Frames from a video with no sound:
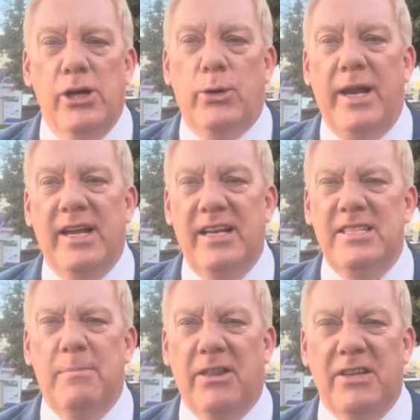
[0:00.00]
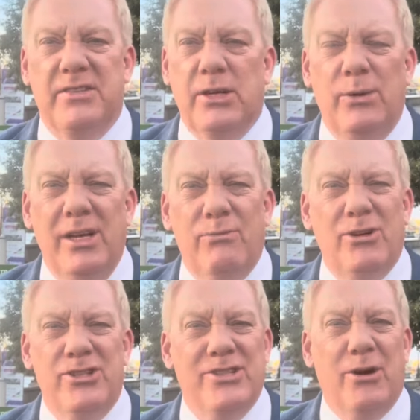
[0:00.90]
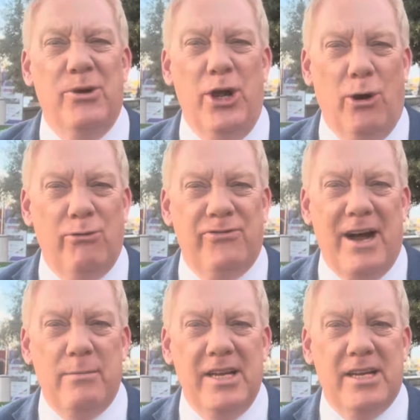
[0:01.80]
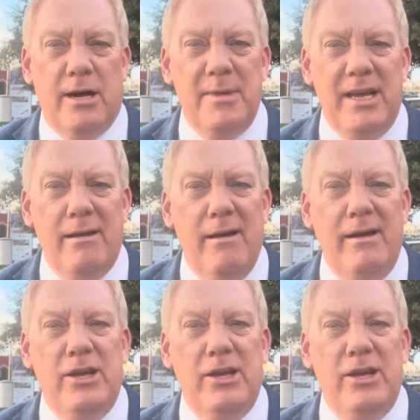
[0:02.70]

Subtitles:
Queen Elizabeth, as to, what, she's got no family coming?